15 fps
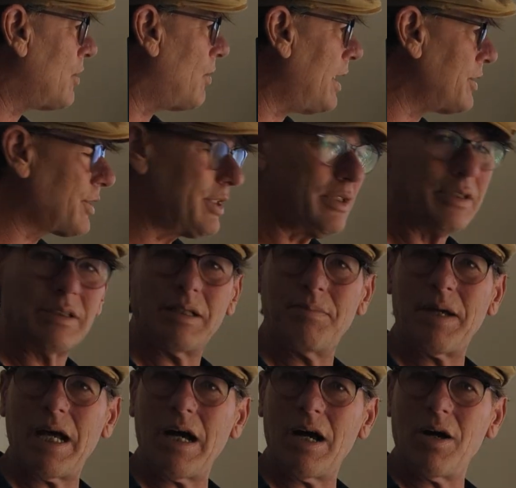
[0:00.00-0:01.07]
questions
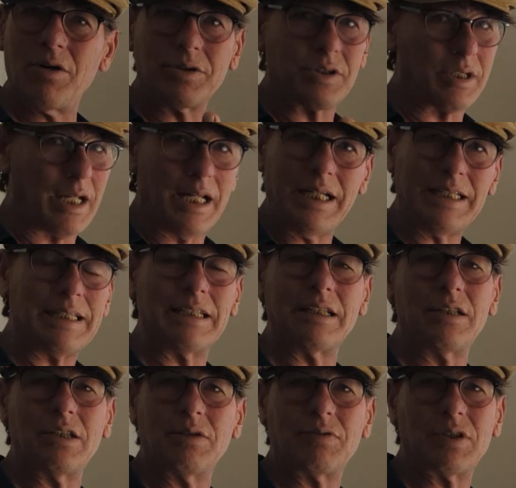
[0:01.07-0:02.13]
about anything
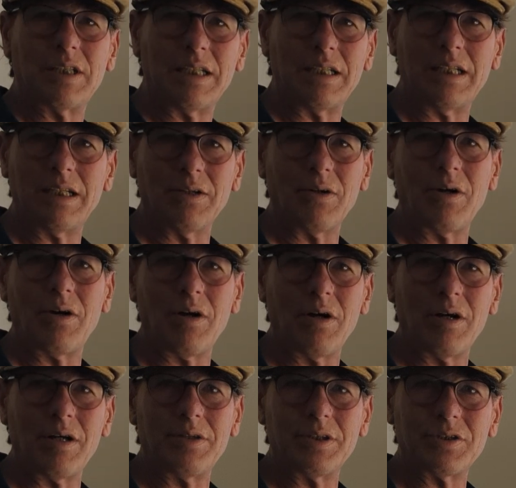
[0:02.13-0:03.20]
that you've seen here
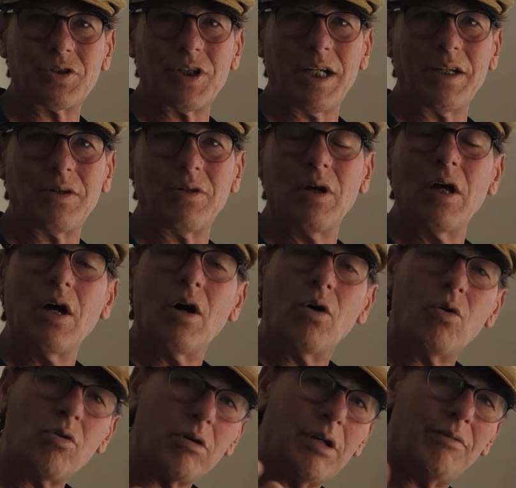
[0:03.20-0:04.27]
on this channel,
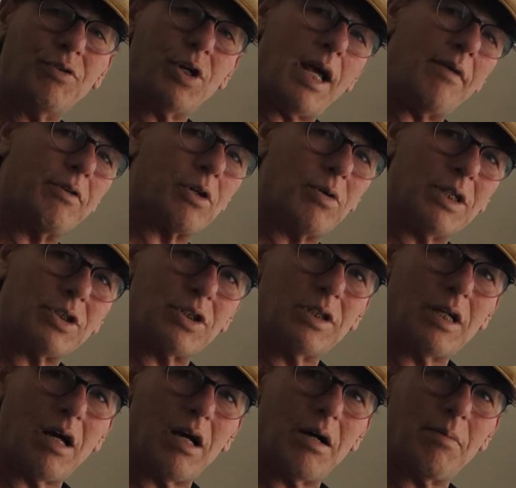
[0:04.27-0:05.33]
or if you have a
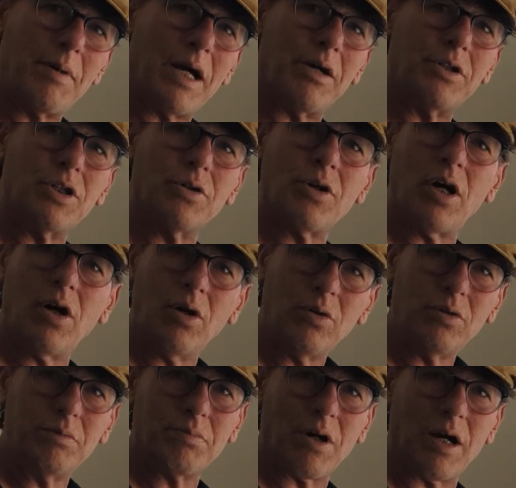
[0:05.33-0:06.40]
question about your
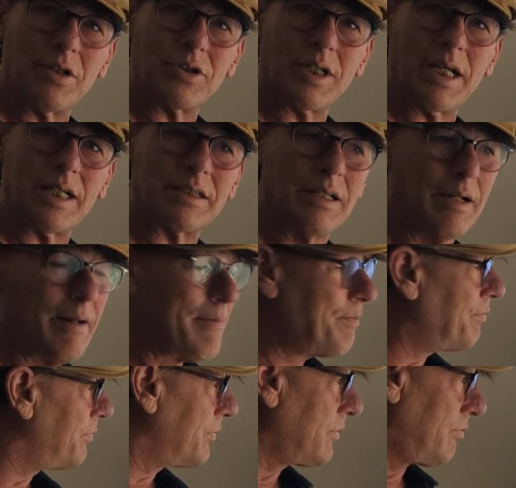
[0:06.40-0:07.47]
own project,
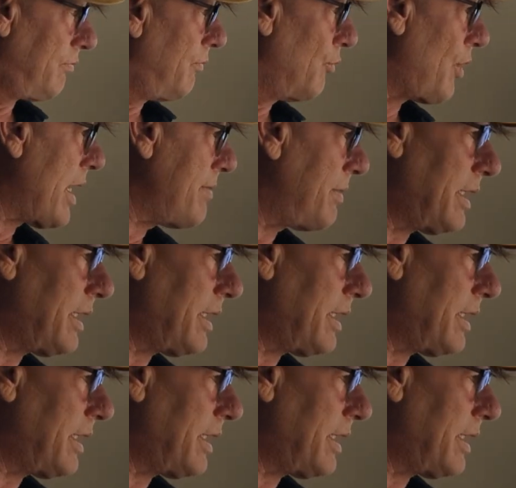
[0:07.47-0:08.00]
write